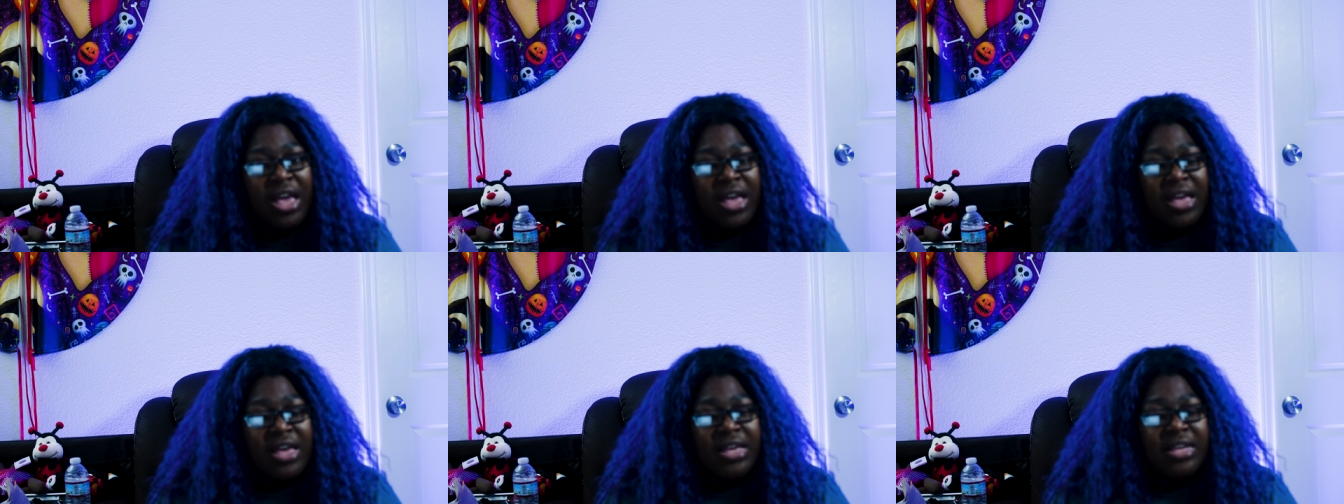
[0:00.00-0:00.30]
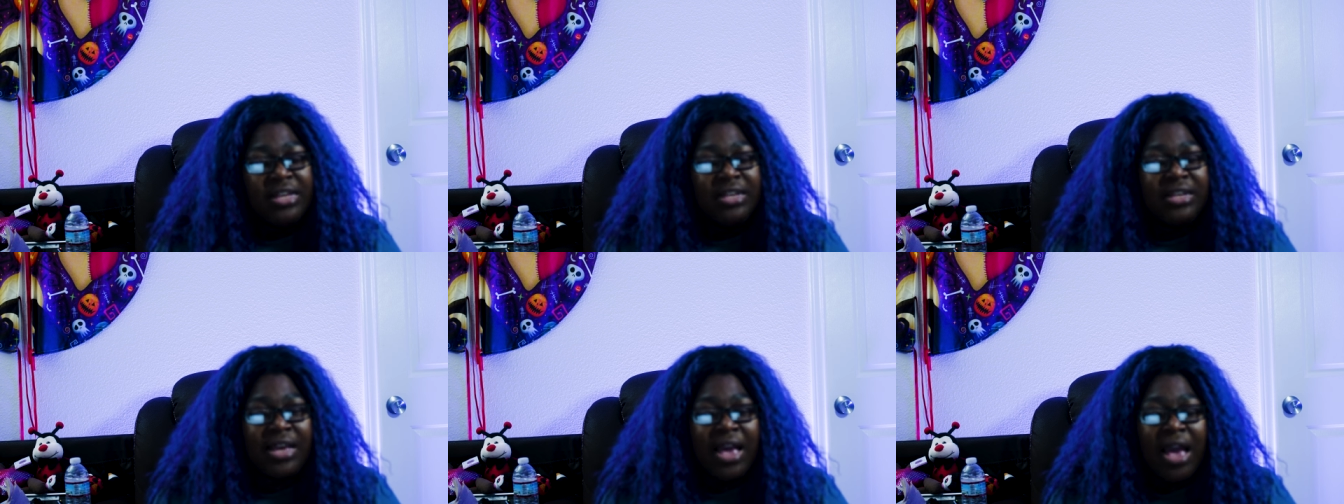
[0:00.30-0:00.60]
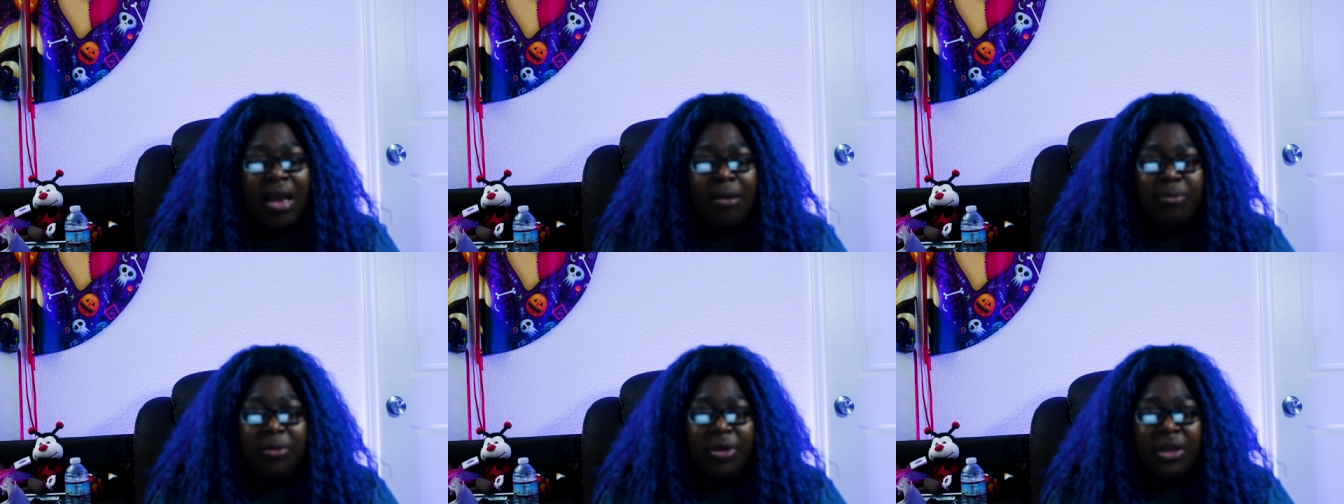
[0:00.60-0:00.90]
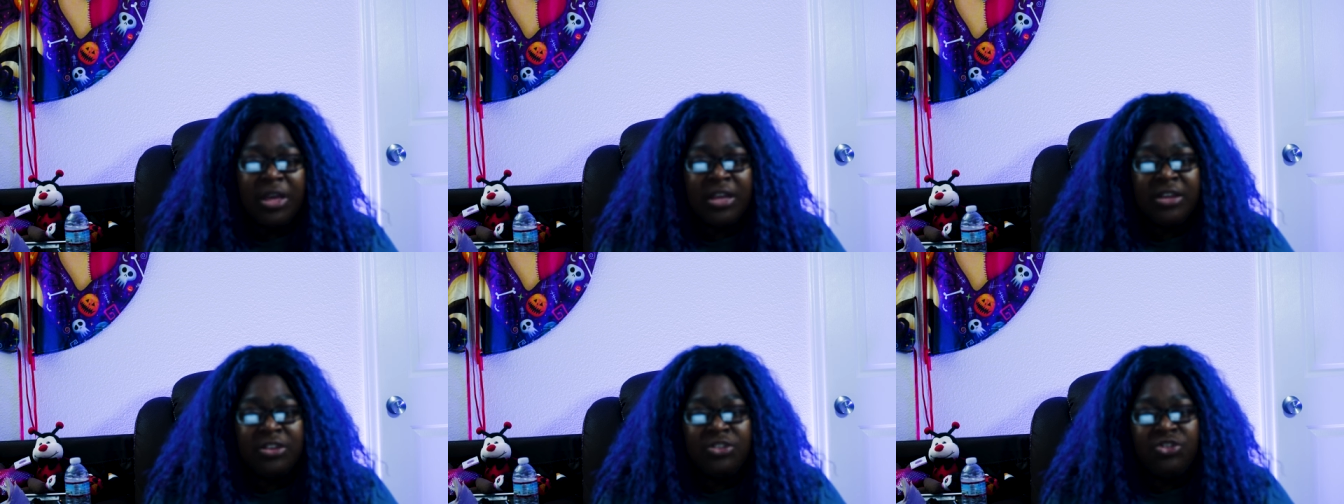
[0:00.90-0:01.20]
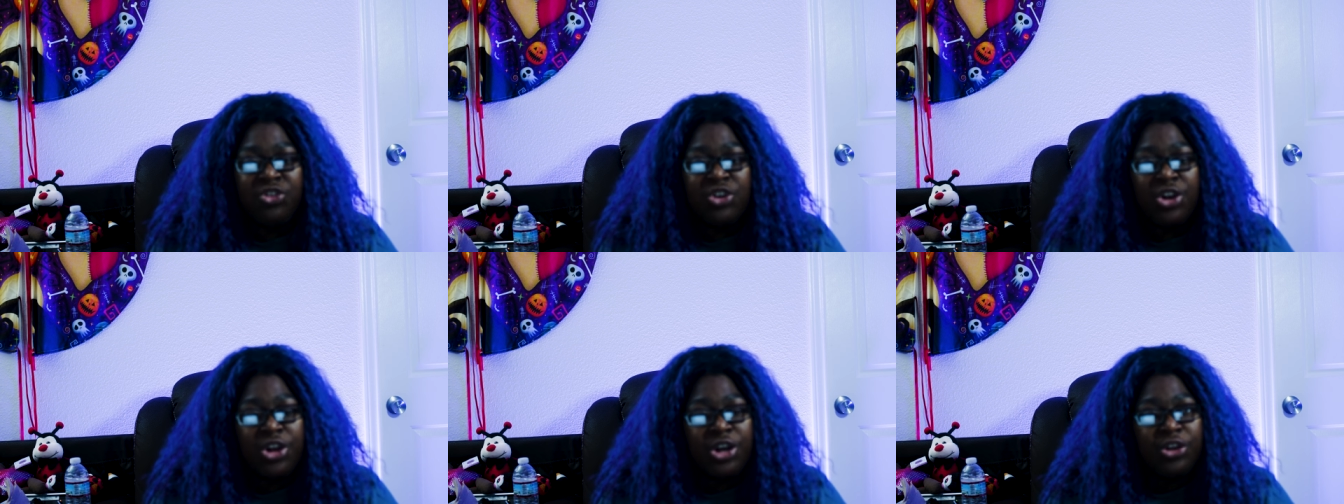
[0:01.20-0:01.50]
Cap is
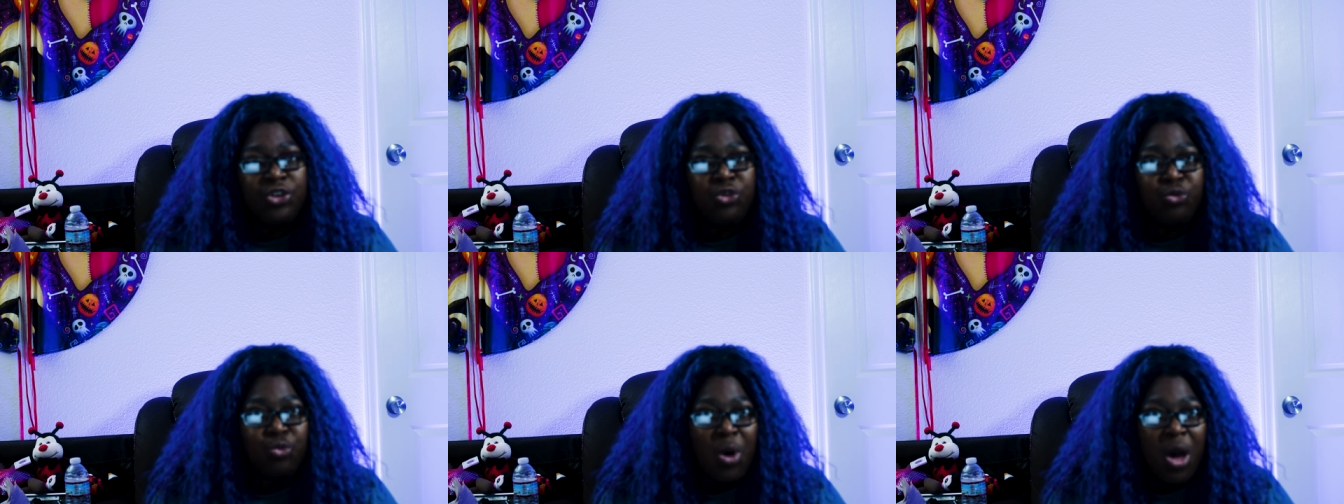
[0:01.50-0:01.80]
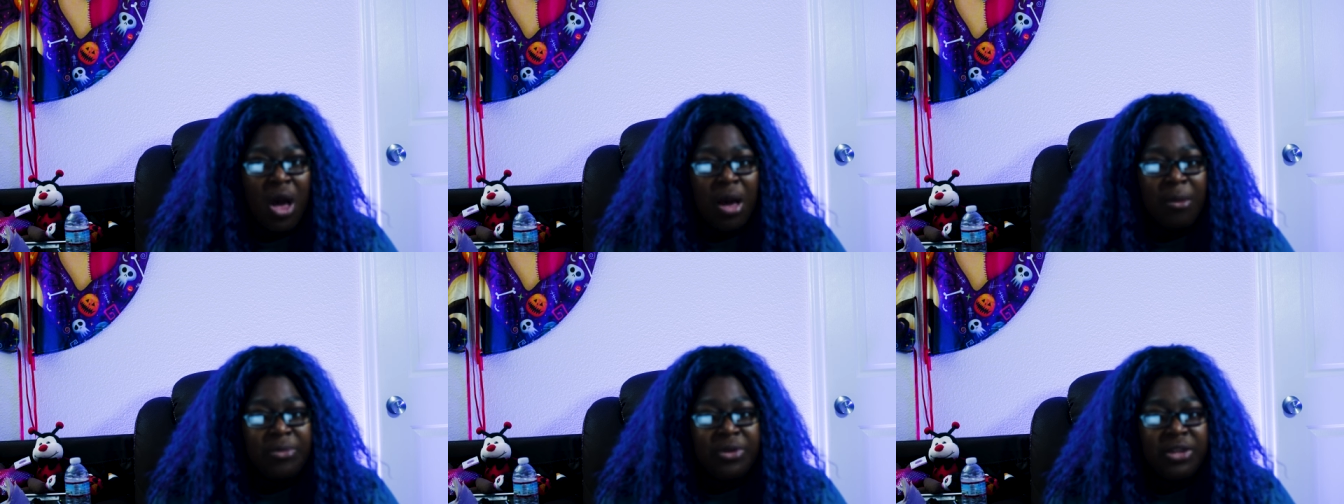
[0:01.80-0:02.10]
gender swapped.